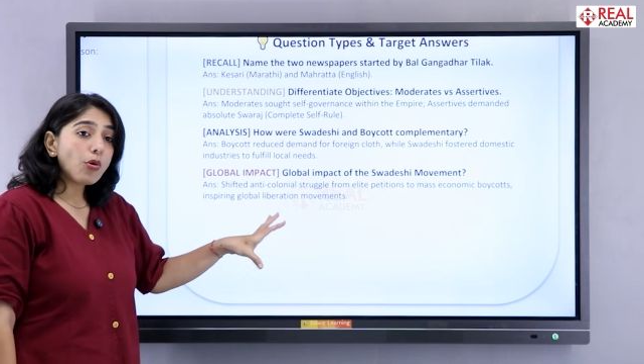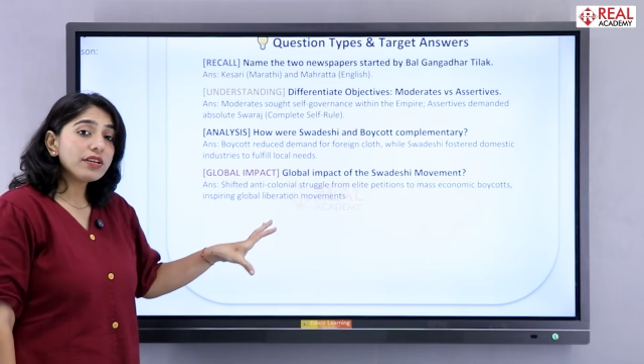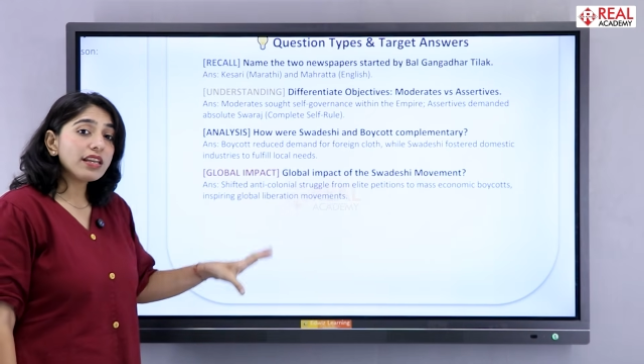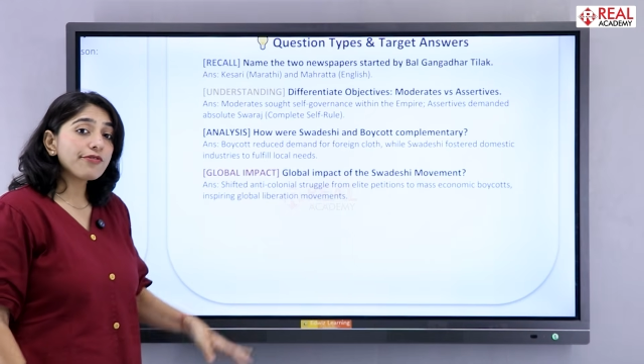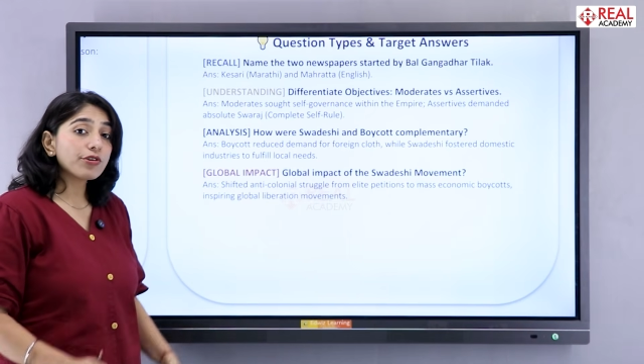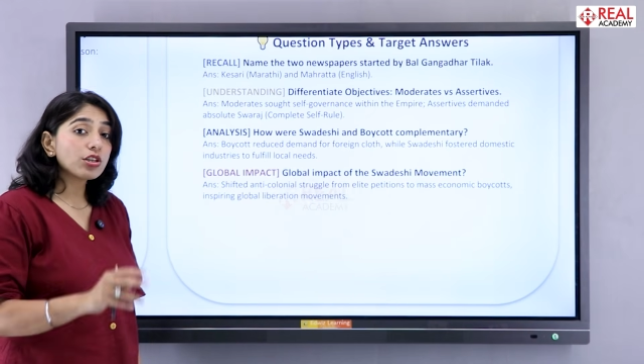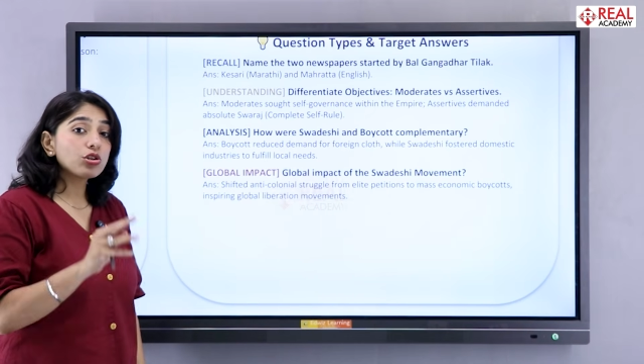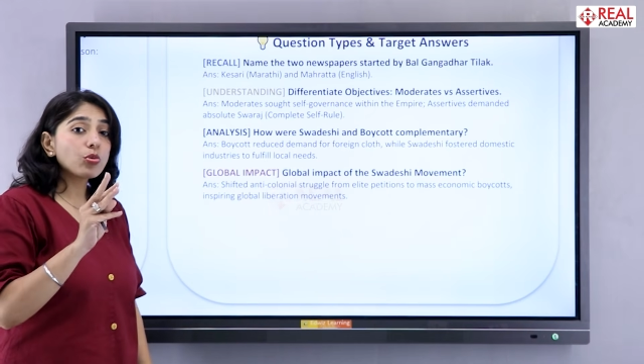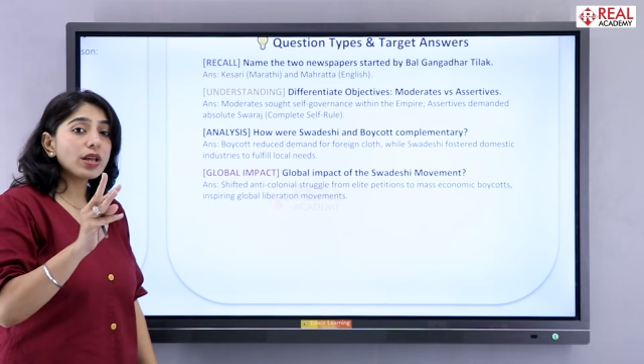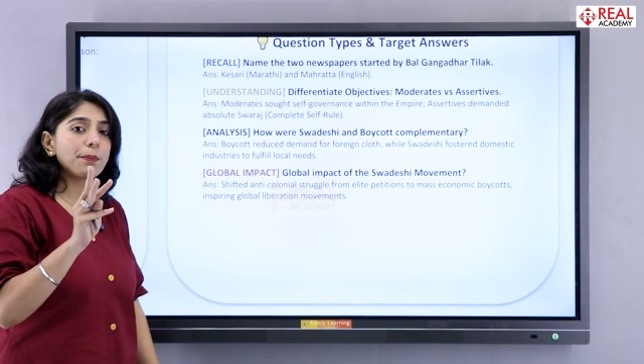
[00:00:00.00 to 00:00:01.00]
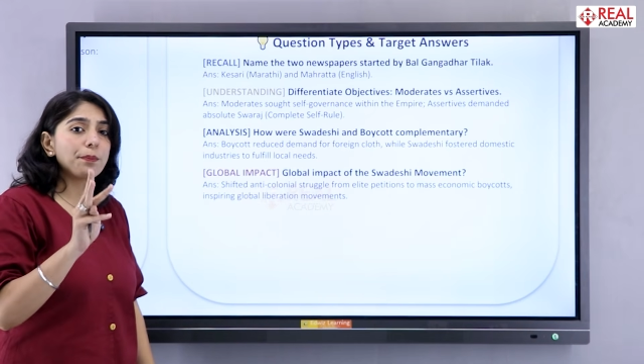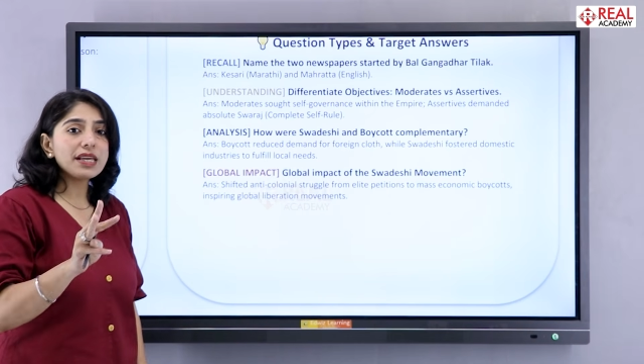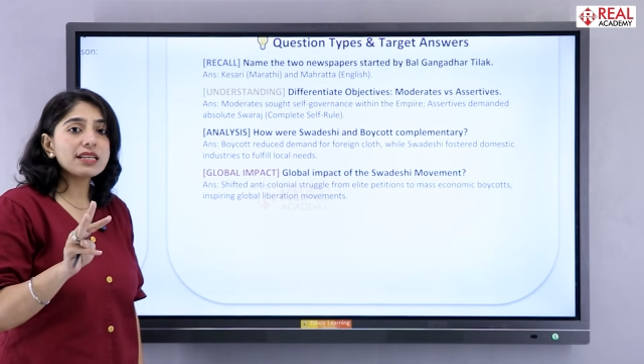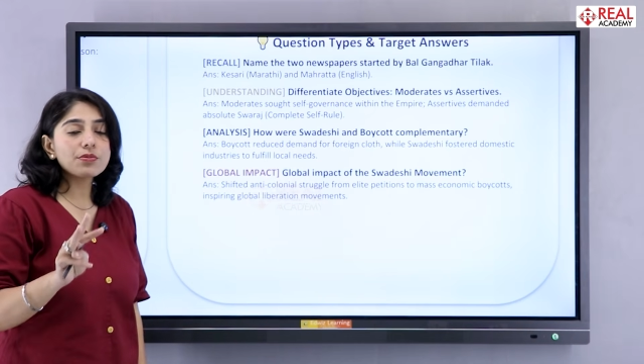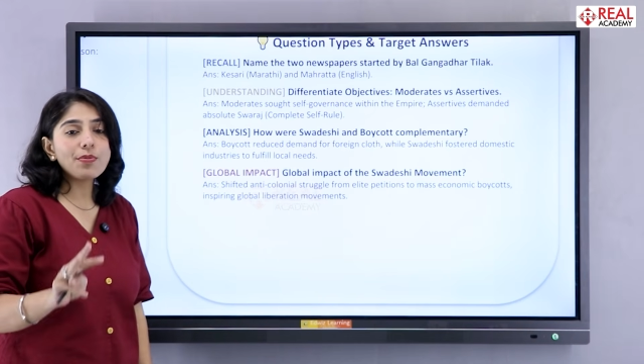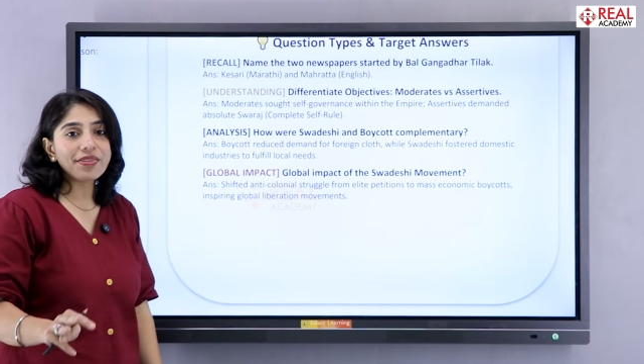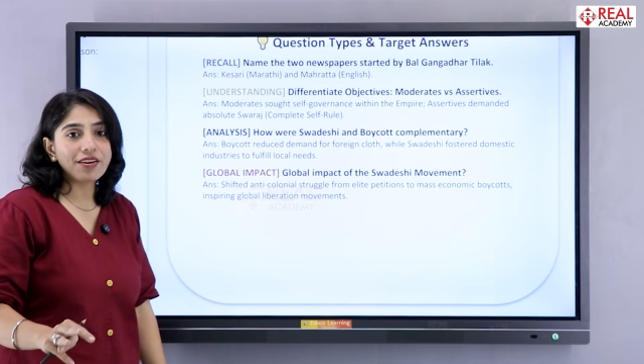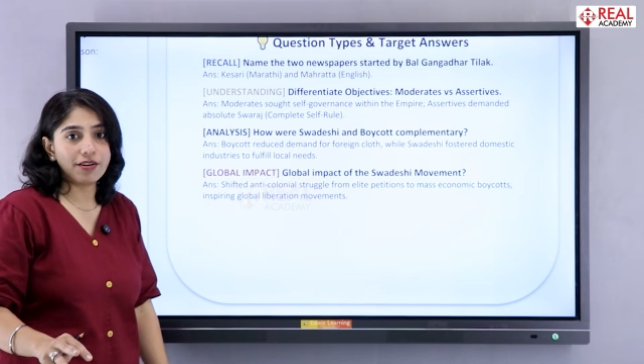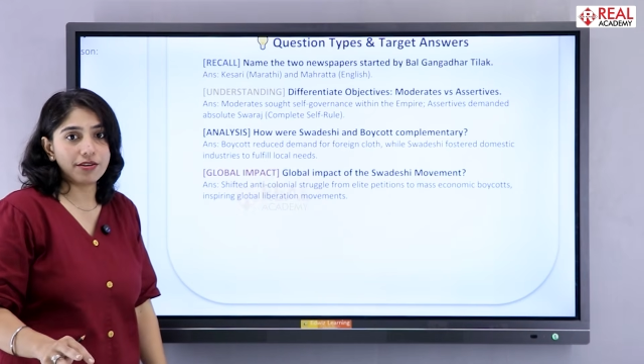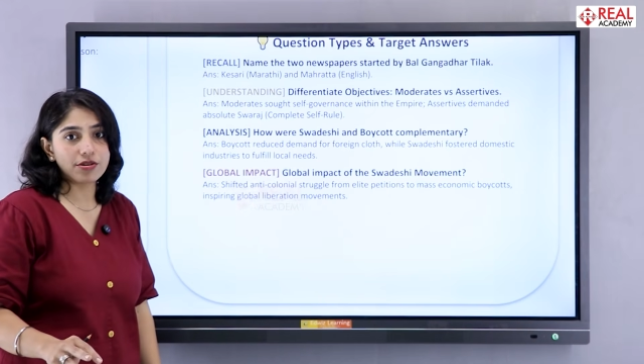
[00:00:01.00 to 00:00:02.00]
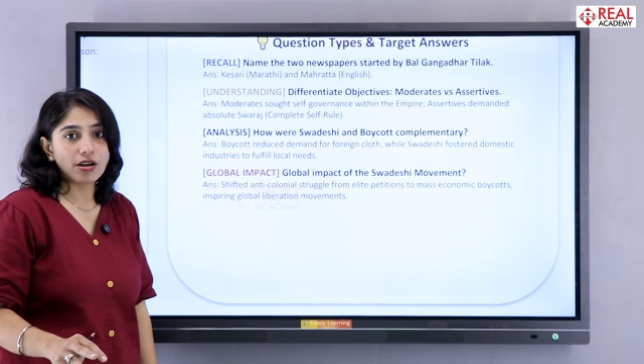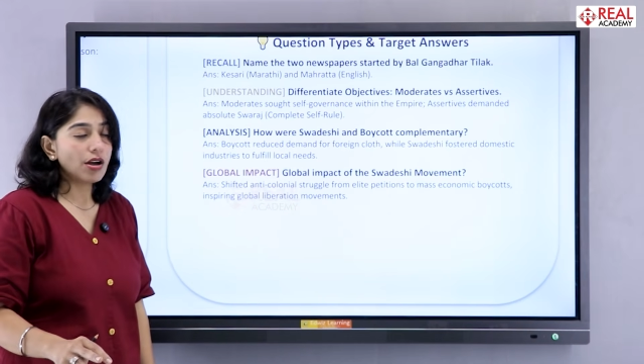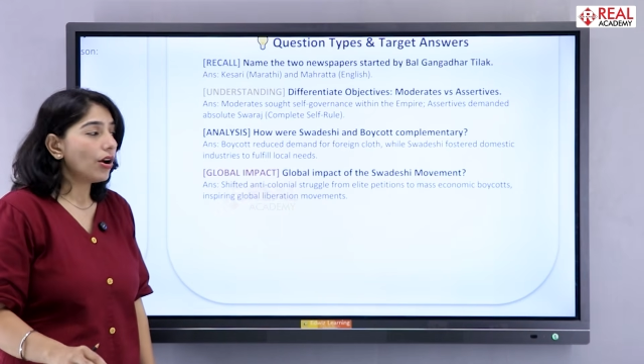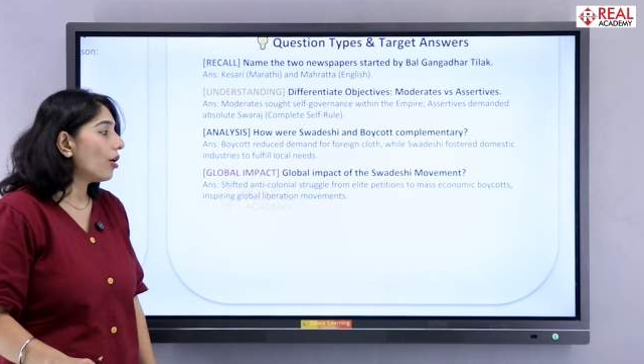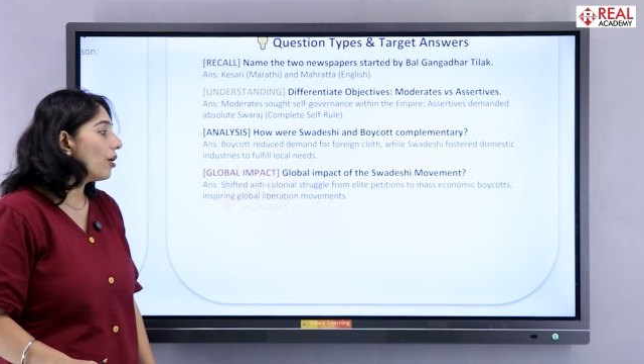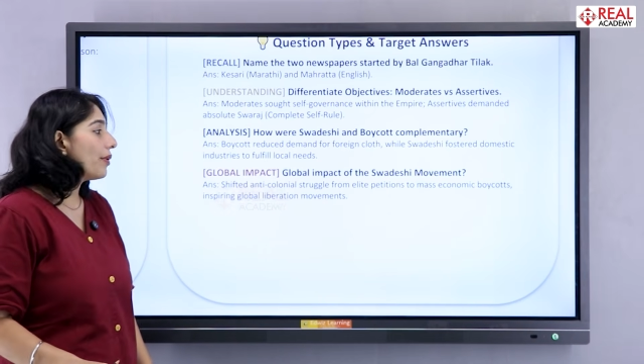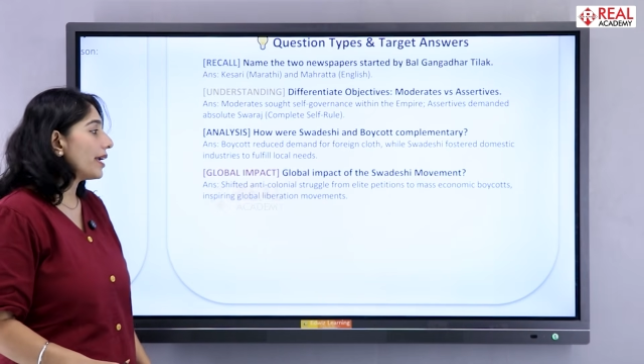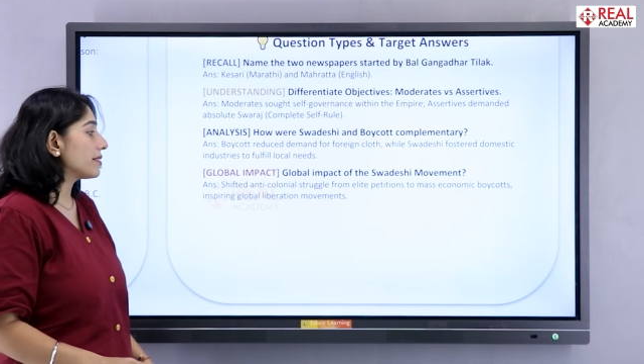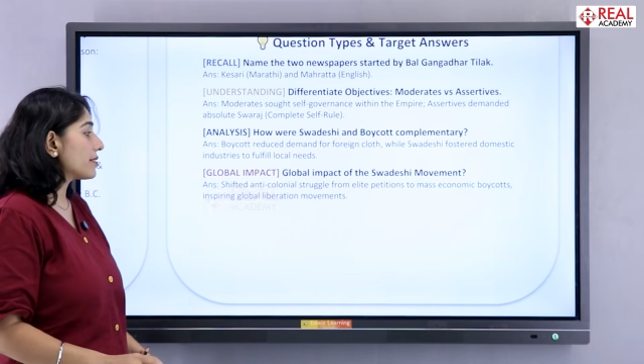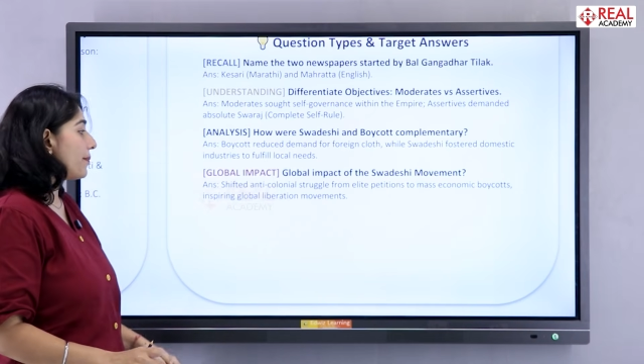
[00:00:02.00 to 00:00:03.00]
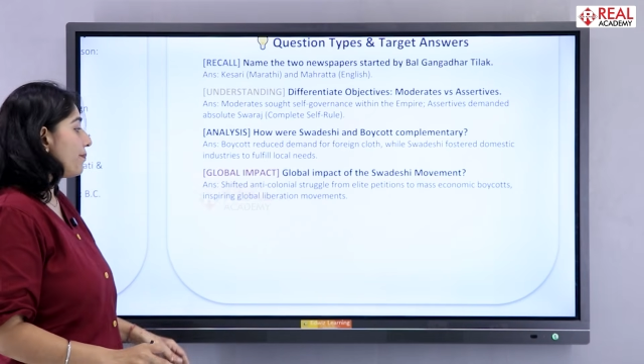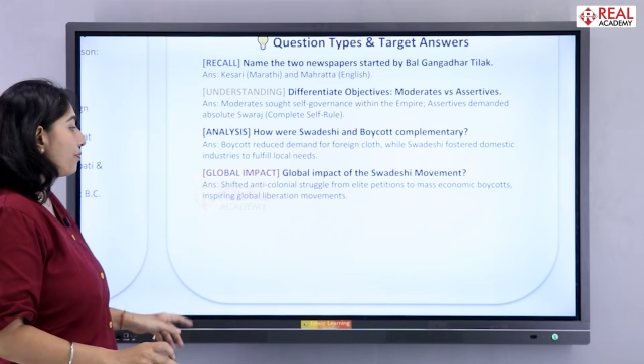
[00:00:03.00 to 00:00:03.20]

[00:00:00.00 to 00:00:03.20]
only for the 3 P's method. All right.